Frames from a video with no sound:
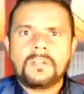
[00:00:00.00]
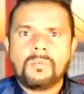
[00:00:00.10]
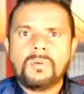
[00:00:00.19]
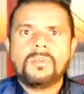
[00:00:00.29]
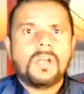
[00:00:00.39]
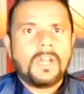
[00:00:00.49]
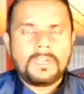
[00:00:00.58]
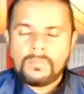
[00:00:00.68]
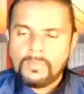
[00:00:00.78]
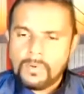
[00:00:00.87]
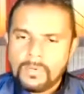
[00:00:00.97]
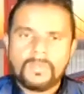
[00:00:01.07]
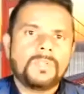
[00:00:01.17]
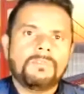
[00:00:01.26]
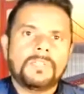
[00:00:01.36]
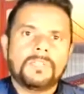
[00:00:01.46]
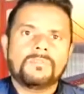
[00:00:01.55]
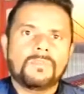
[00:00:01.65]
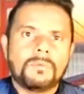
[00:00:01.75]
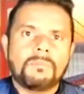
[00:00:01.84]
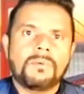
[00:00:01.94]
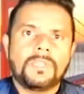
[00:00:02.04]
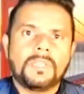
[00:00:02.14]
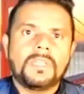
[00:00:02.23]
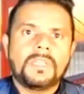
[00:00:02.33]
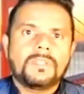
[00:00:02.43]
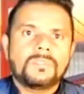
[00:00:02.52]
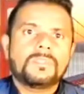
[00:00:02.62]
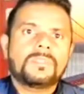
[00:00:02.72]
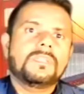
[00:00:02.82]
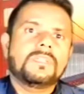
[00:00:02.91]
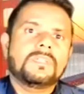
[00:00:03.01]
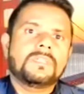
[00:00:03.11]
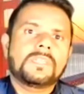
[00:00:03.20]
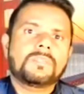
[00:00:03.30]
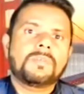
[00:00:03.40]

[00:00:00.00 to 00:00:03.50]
volt only we can use for our body. So that's why